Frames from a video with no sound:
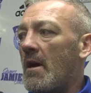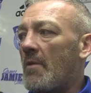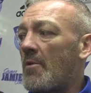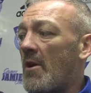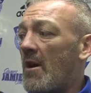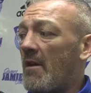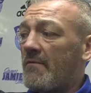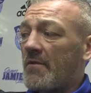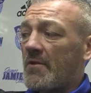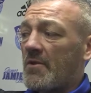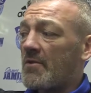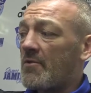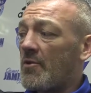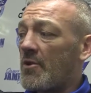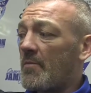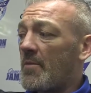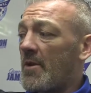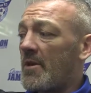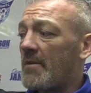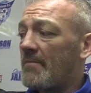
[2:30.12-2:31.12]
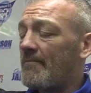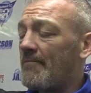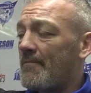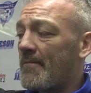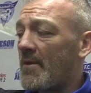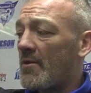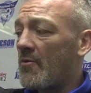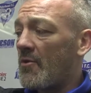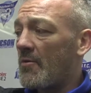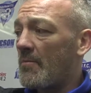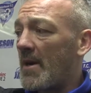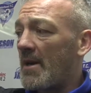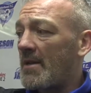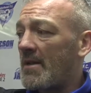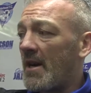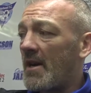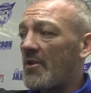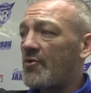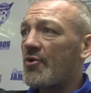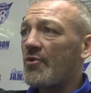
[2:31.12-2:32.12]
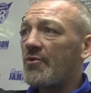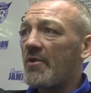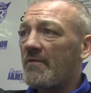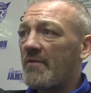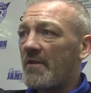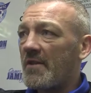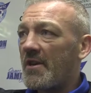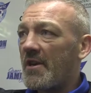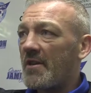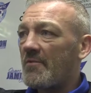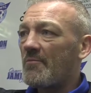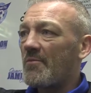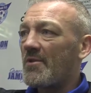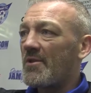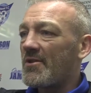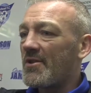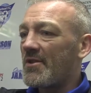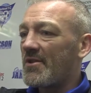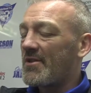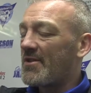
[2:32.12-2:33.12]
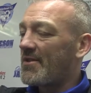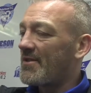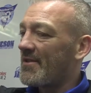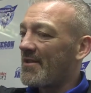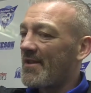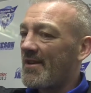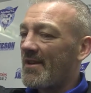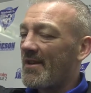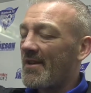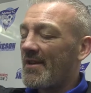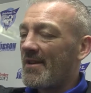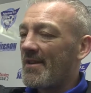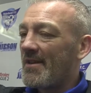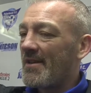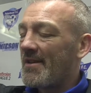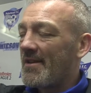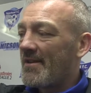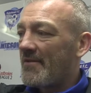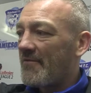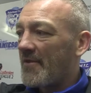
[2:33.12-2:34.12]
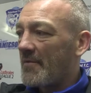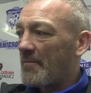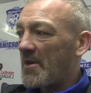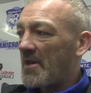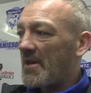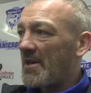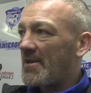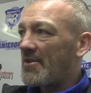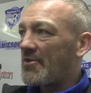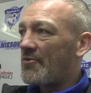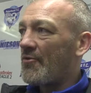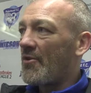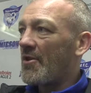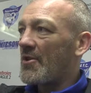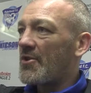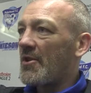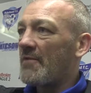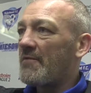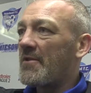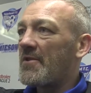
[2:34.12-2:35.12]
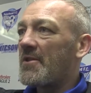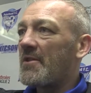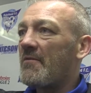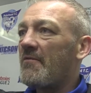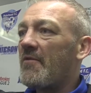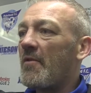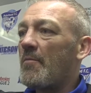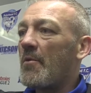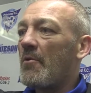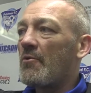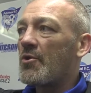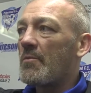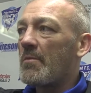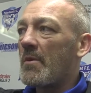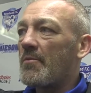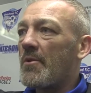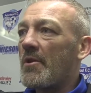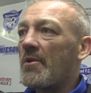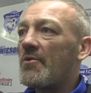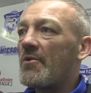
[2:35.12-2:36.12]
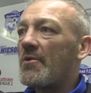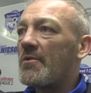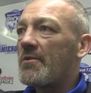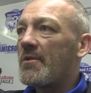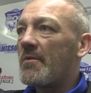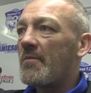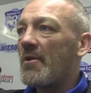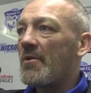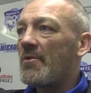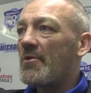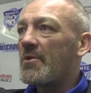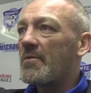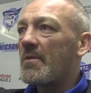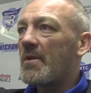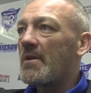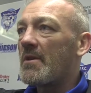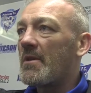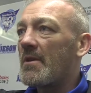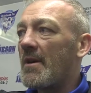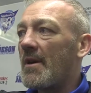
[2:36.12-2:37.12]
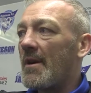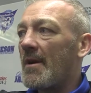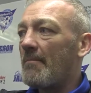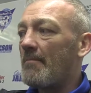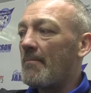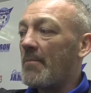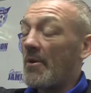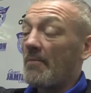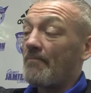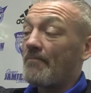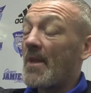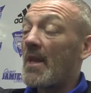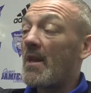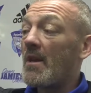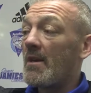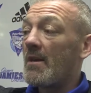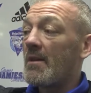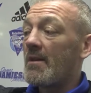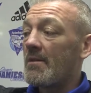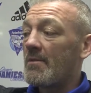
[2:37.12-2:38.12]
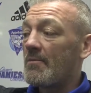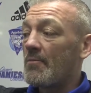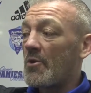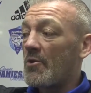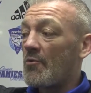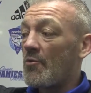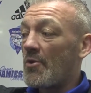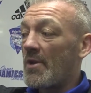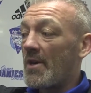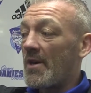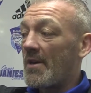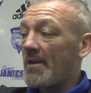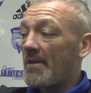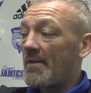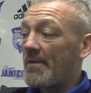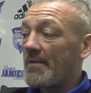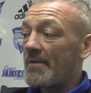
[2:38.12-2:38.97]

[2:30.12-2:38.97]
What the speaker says: I would have. It's going to be, you know, back to AstroTurf again, which is, for me, it's not a surface that football should be played on, to be honest with you. But we go there.